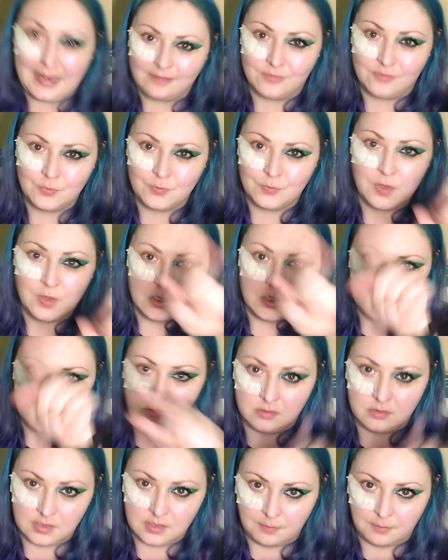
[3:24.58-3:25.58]
of the word,
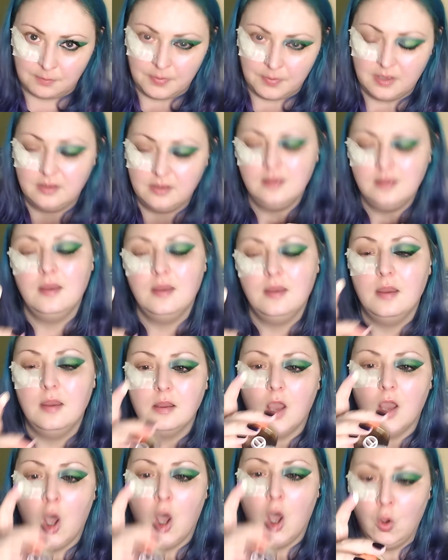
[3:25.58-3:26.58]
not the number,
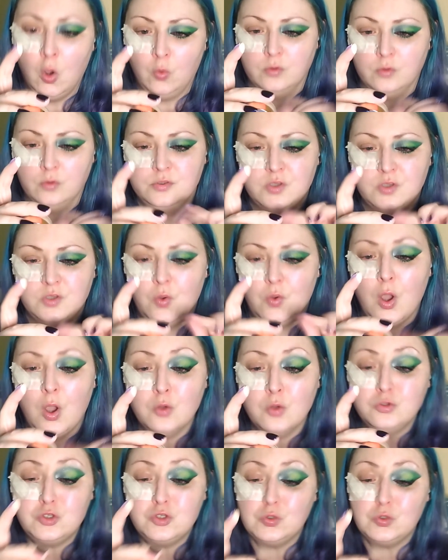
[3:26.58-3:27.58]
O, so
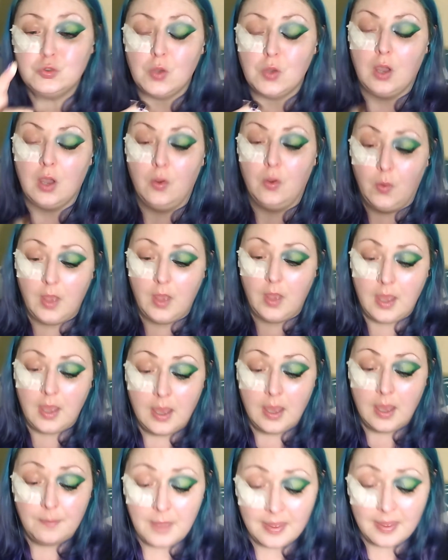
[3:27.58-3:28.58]
O2O,
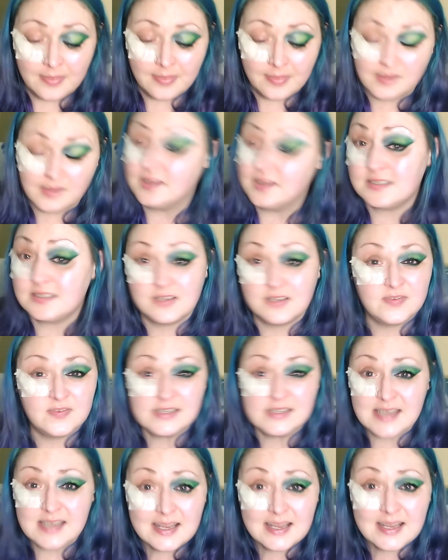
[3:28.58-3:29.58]
and it's a
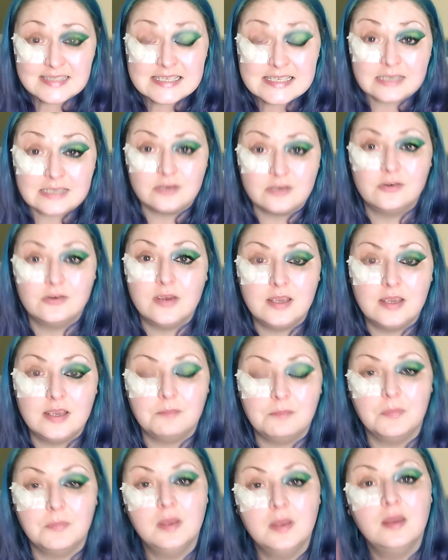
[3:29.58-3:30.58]
fantastic
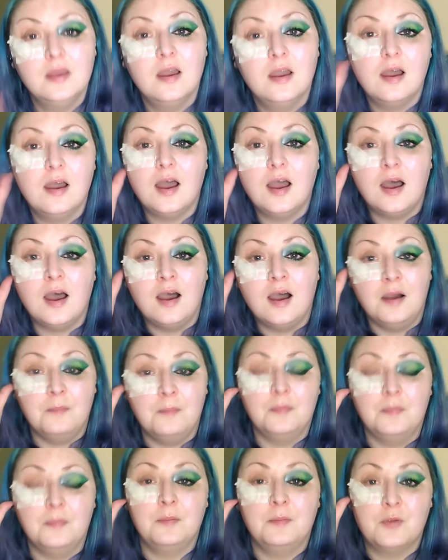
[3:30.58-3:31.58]
cream
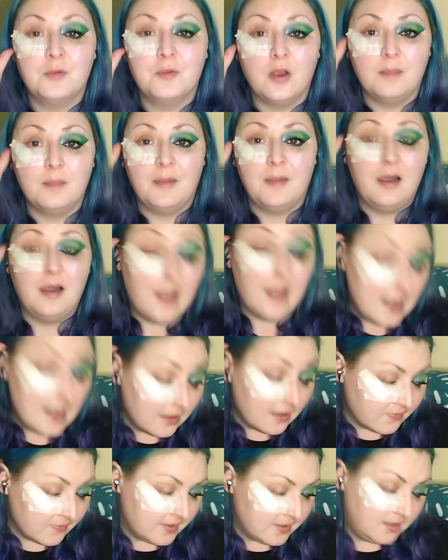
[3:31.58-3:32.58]
primer. I
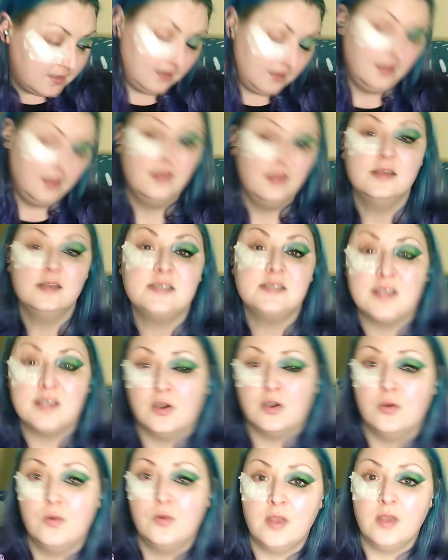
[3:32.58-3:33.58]
love it.
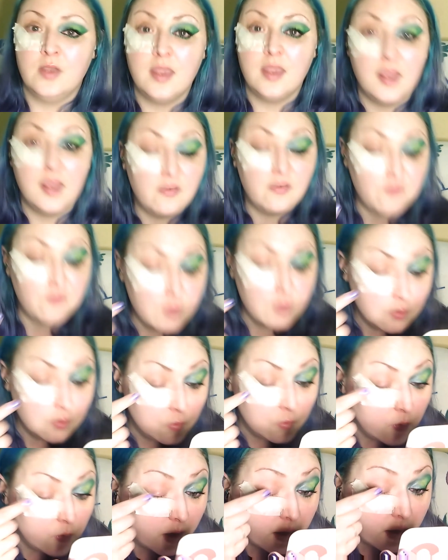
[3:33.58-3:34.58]
So if
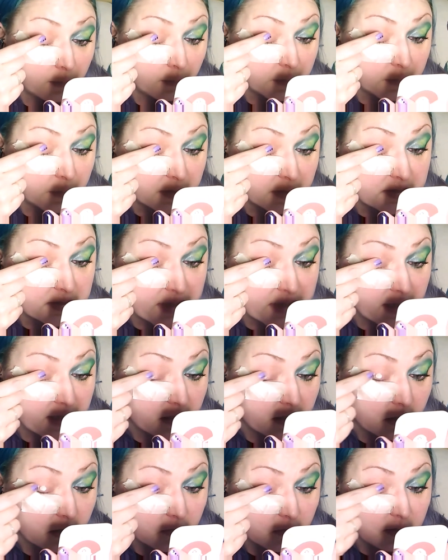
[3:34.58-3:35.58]
you can take
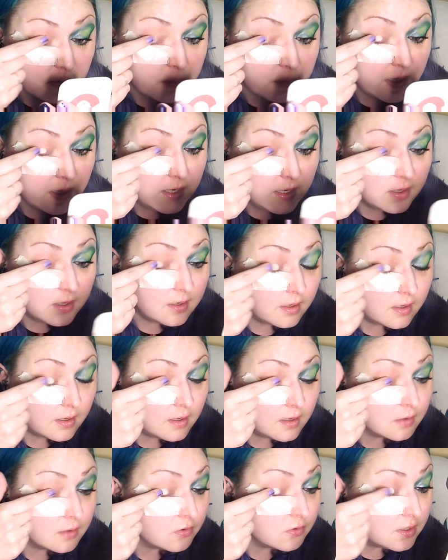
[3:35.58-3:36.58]
a cream
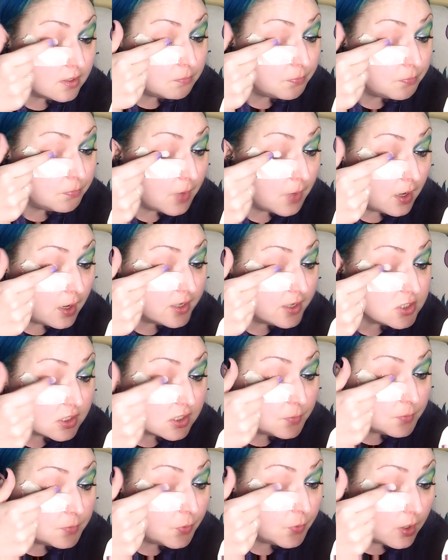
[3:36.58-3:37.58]

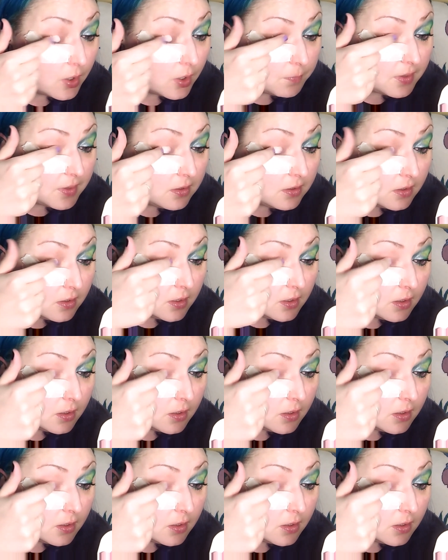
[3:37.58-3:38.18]
eyeshadow primer,